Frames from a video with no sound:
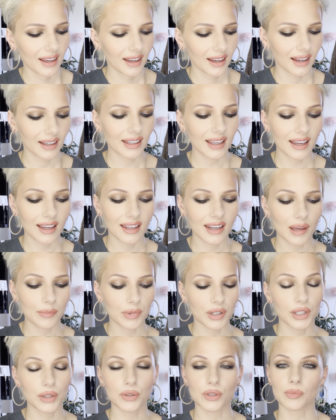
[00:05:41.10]
Again, I'm
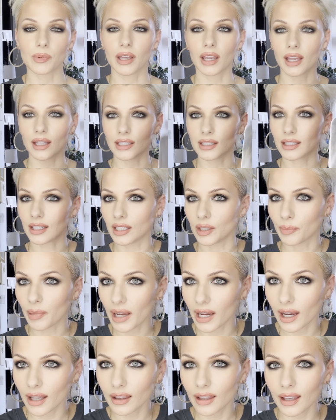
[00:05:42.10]
going to use my handy dandy
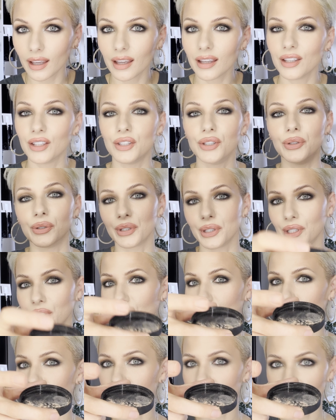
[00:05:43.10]
palette. You can
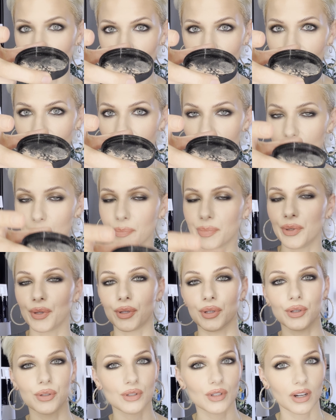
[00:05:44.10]
use the cap, you
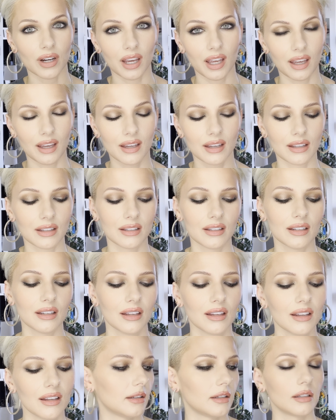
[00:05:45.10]
can use your hand,
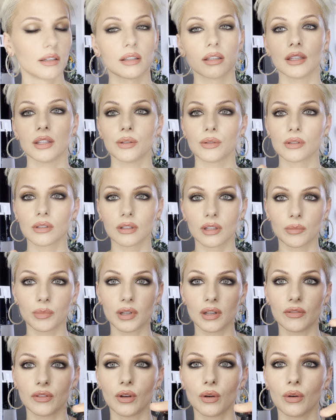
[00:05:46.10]
use a little bit
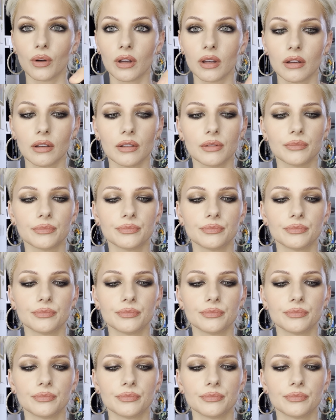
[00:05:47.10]
of the oil.